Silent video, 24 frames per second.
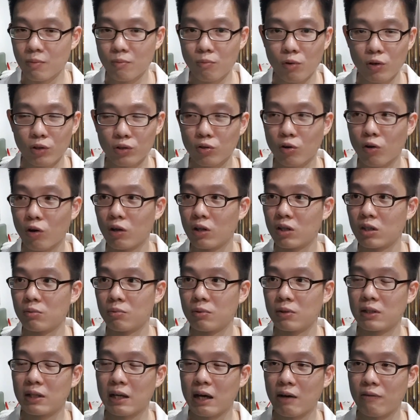more
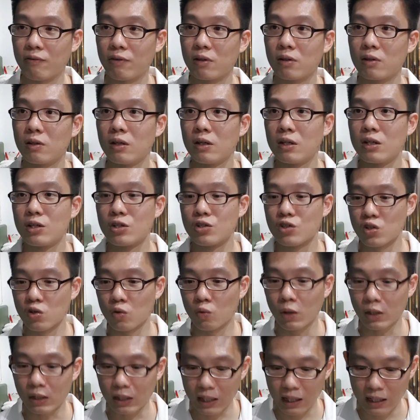tolerable level. So
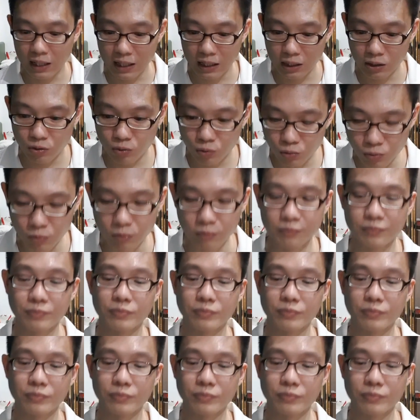what can I do?